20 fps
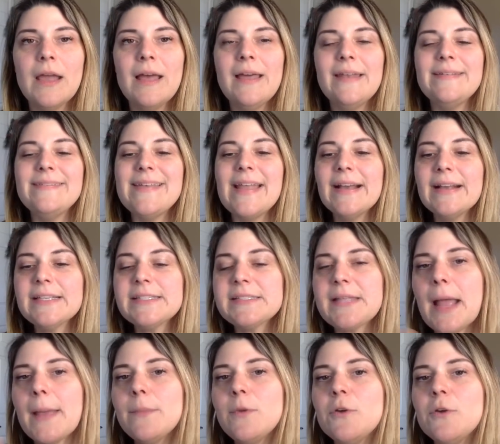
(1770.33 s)
next
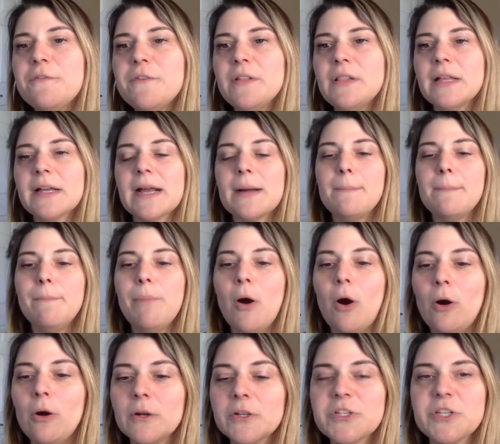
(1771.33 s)
time you feel a
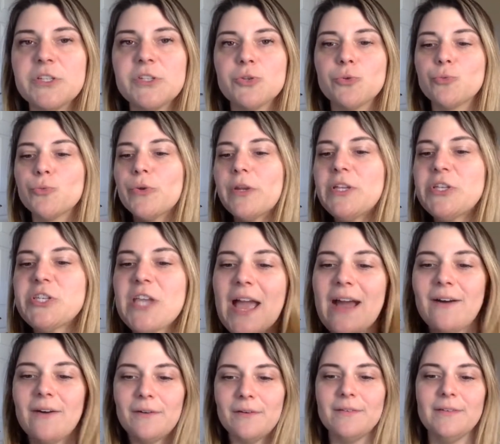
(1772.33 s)
compulsion to reach
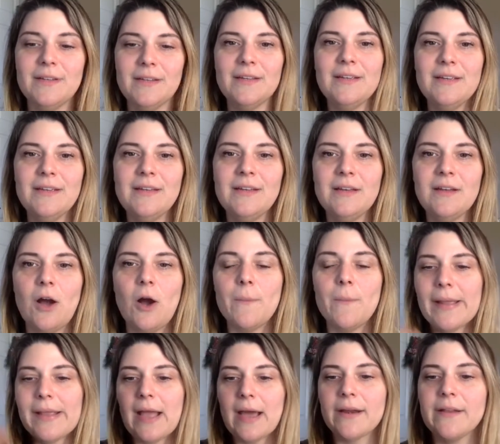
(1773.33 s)
out, oh
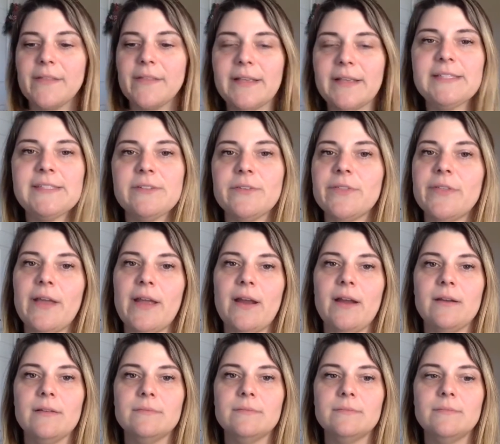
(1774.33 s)
my God, are they still
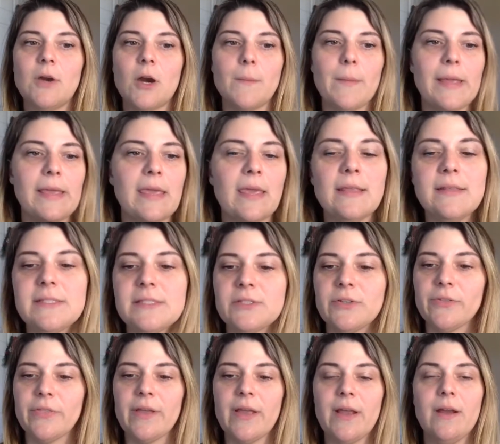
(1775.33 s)
there? Are my kids
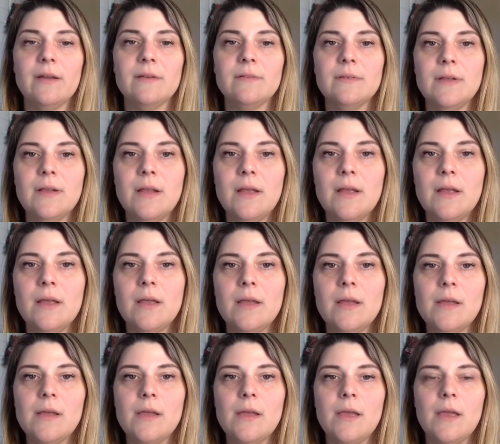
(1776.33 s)
still there?
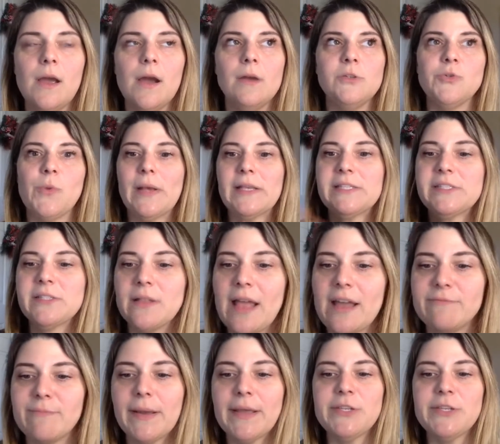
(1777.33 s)
Do I still
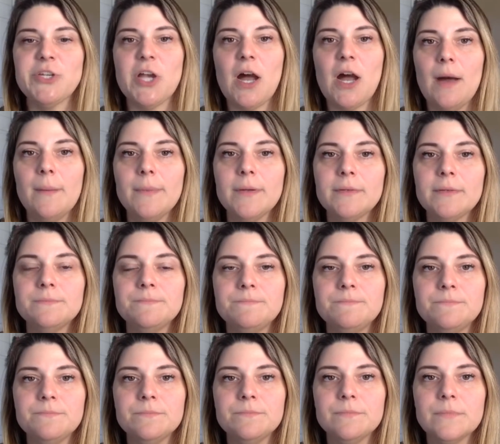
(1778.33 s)
have my job?
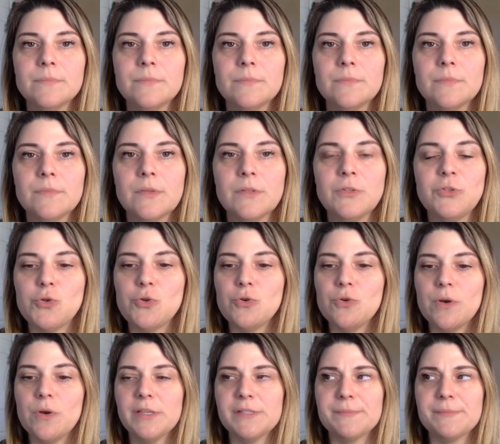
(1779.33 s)
Do